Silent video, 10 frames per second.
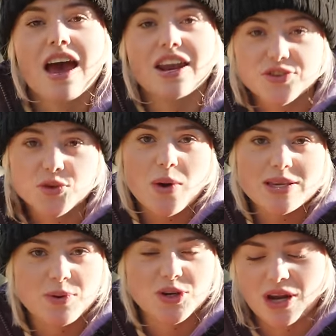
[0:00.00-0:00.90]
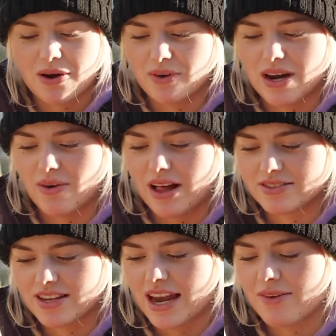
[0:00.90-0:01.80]
And it's always washed out really well.
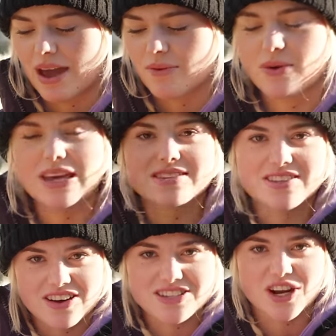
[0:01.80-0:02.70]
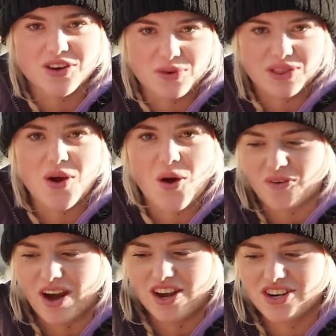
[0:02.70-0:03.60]
So anyway, we're starting off with the
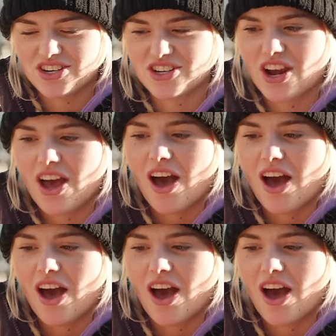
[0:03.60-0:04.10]
orange.